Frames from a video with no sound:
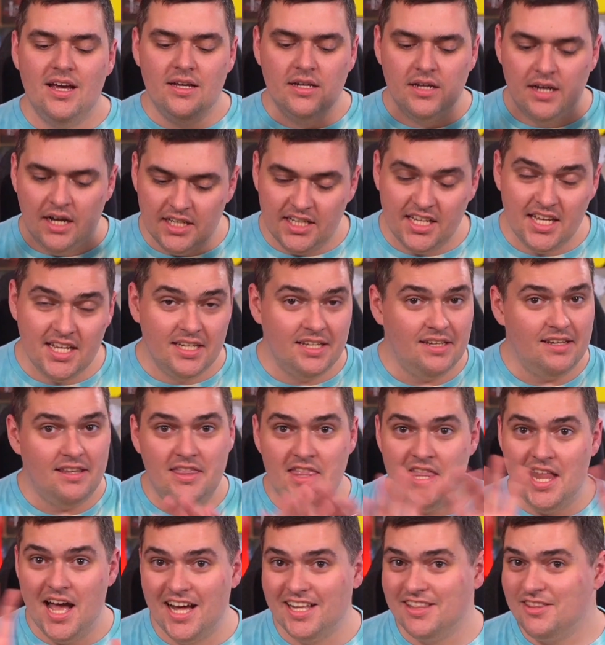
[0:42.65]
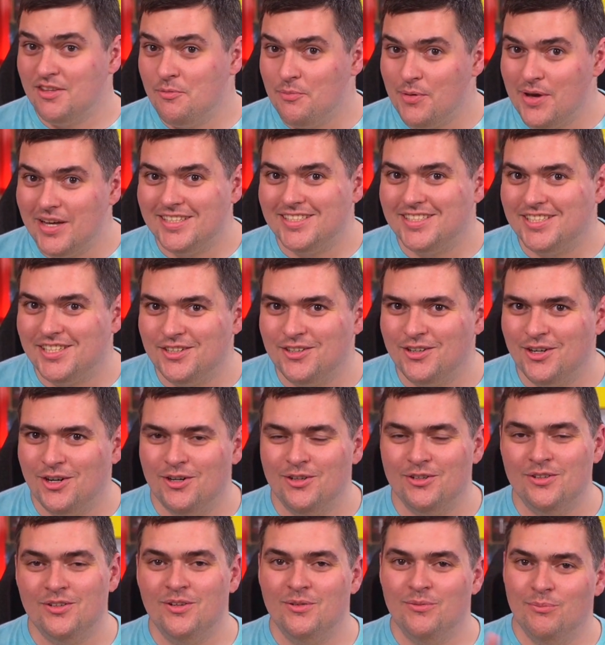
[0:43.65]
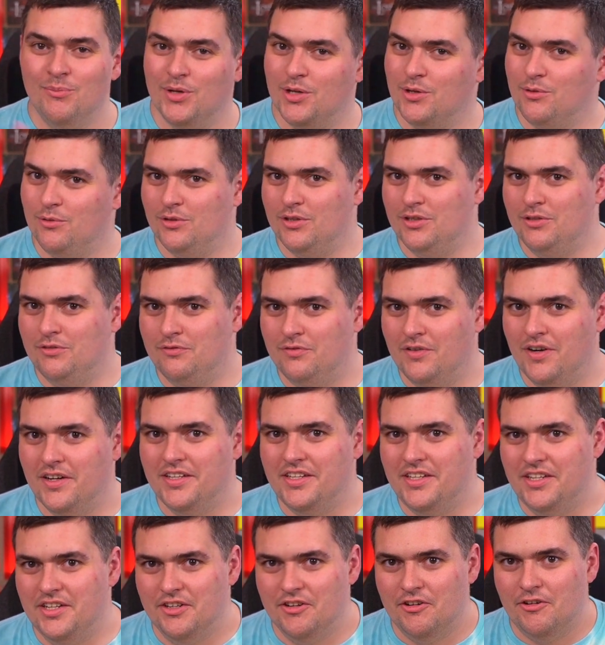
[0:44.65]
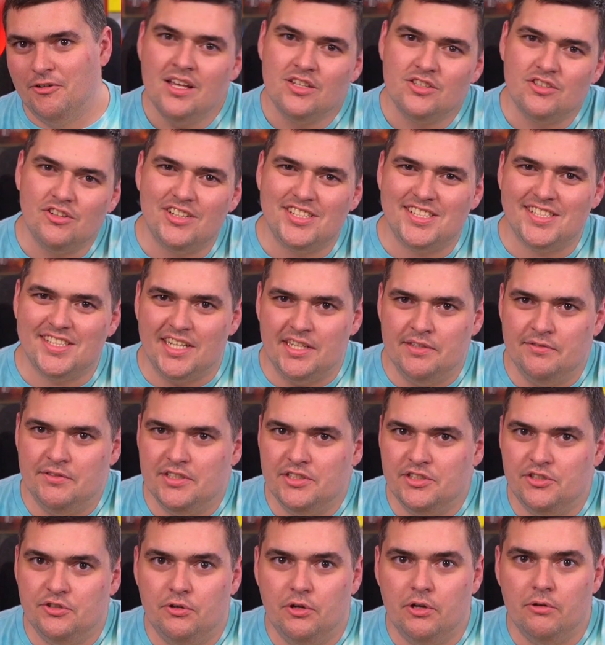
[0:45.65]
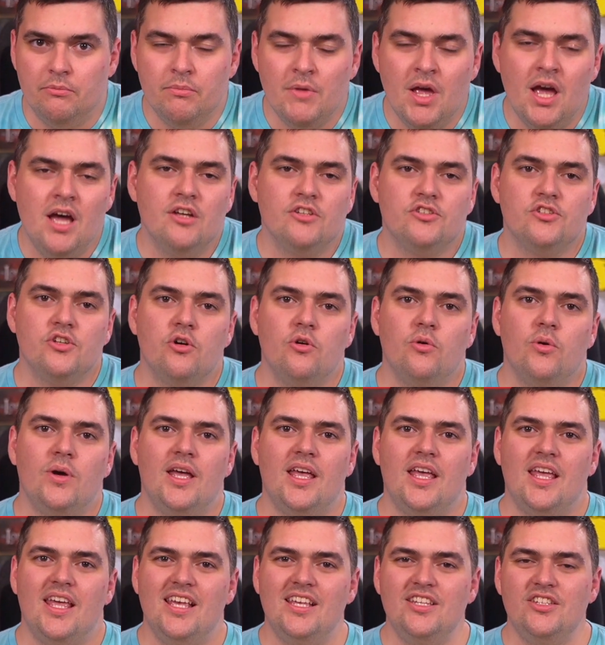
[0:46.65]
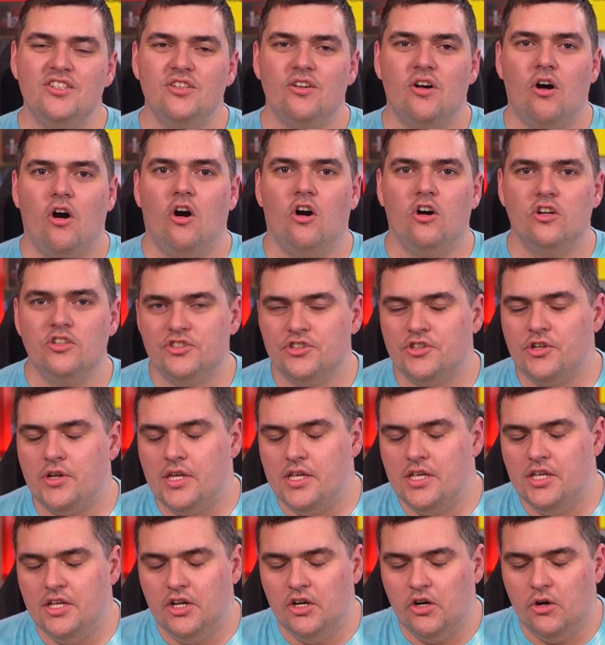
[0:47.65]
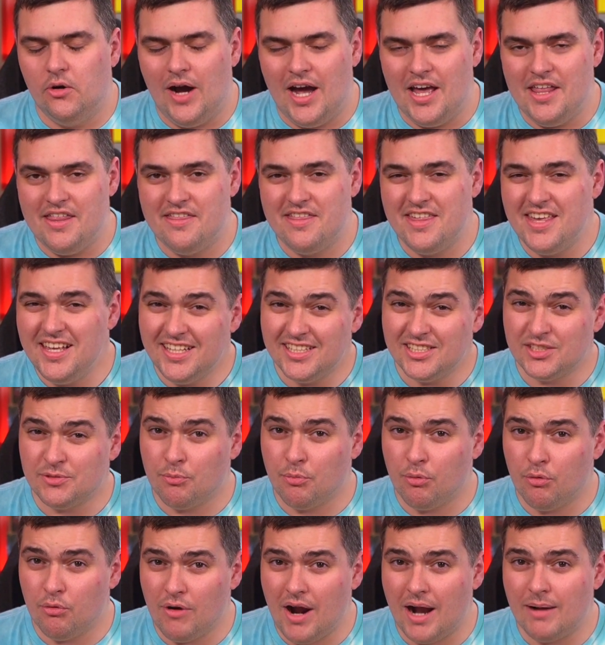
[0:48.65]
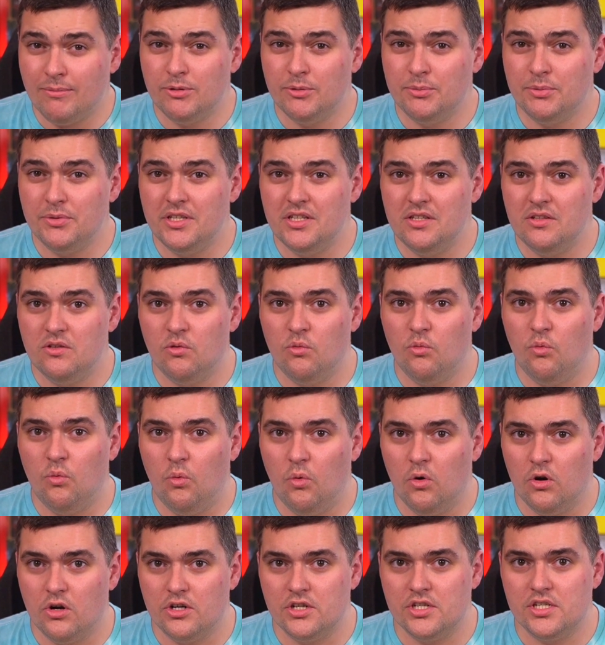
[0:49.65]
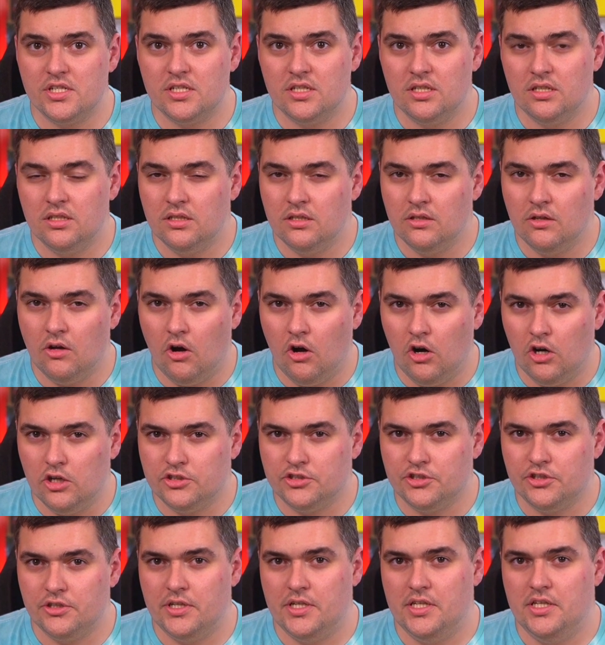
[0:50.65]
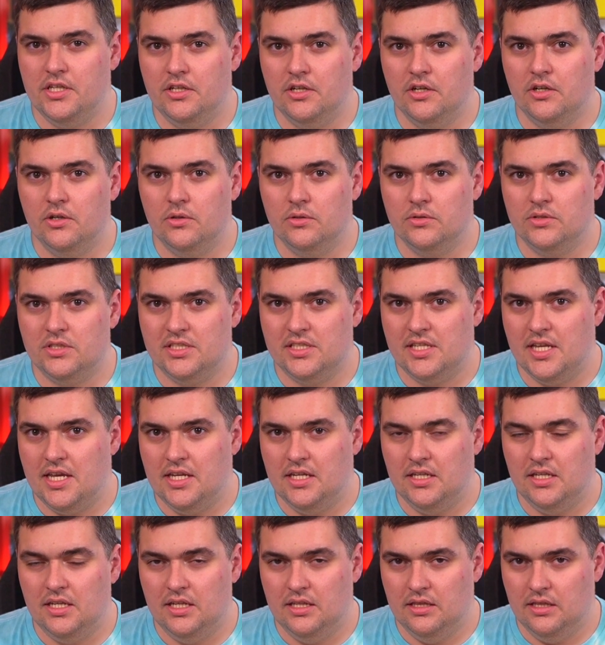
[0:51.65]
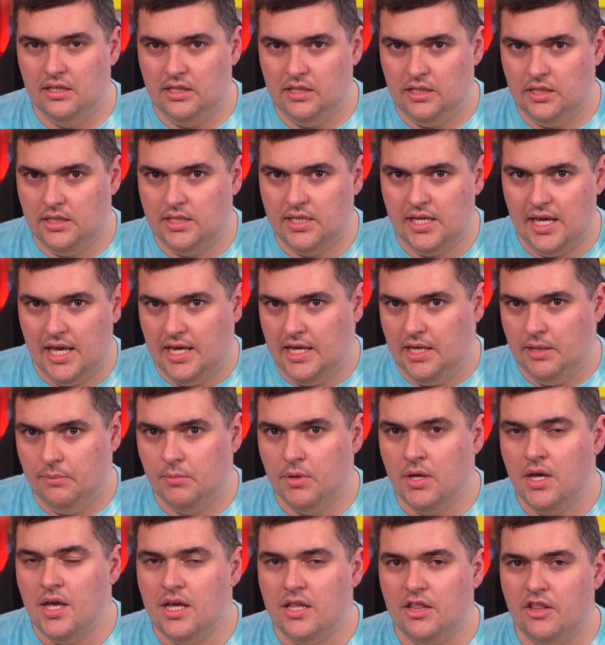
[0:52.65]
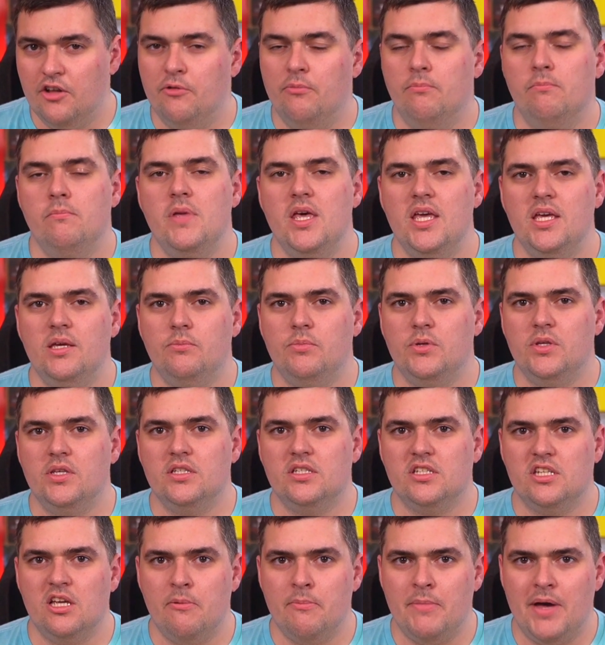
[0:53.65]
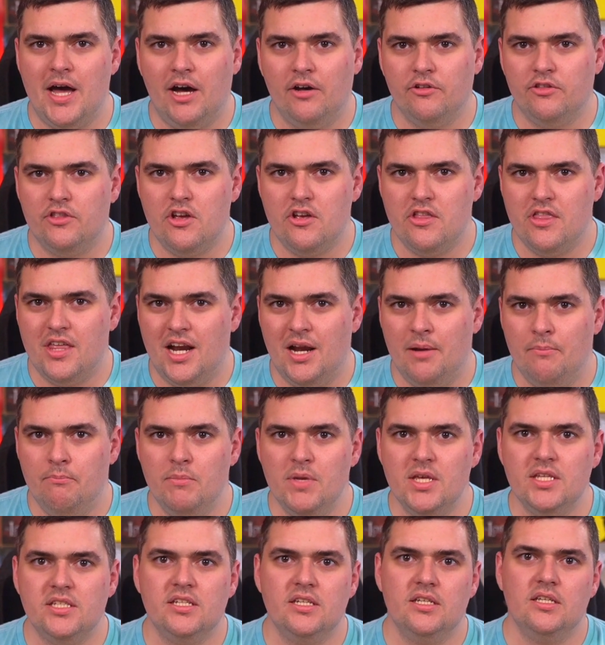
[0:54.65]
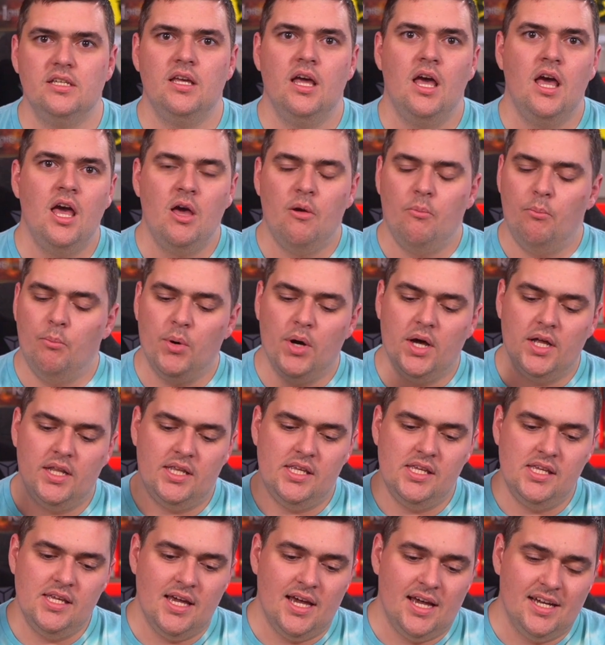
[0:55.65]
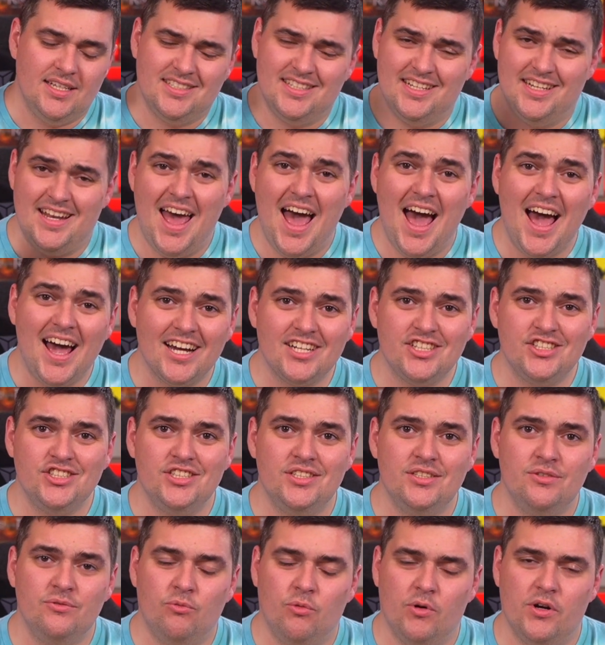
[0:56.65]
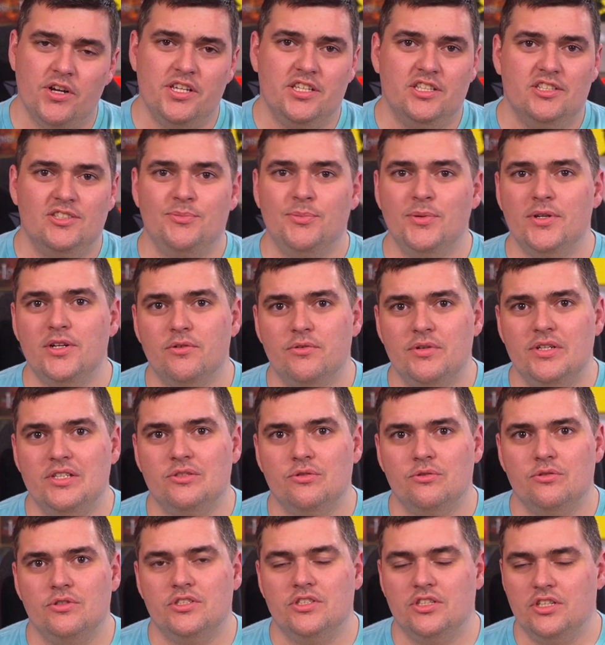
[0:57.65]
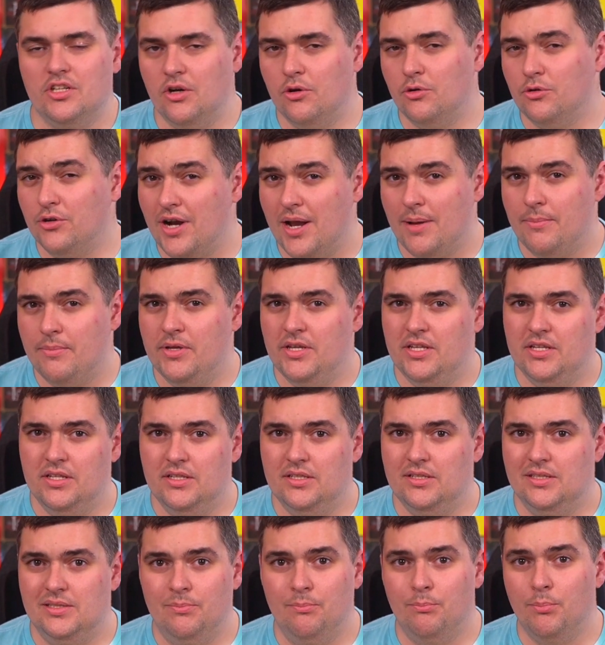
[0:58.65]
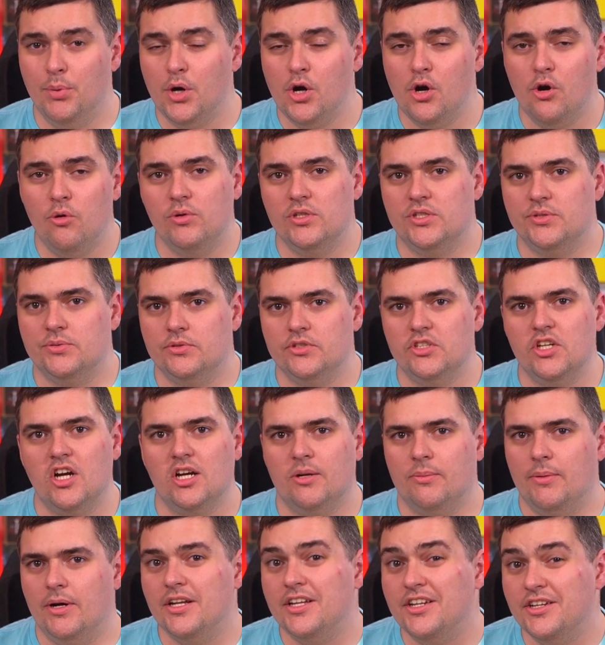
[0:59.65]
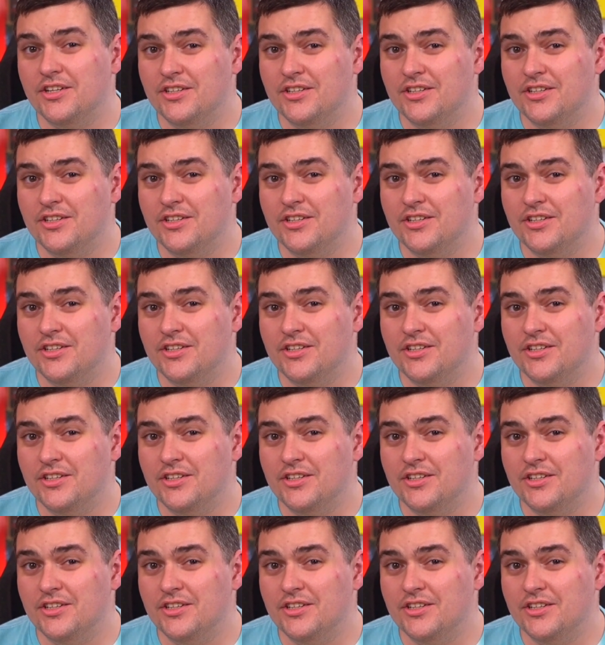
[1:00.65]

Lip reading: Again, not the best hero, but a really fun hero. So let's dive into it. So his alter ego, I think, is probably the worst alter ego state in the game. There may be some out there that I'm missing, but he has an action where he can spend a resource to go grab his bow, which we'll talk about here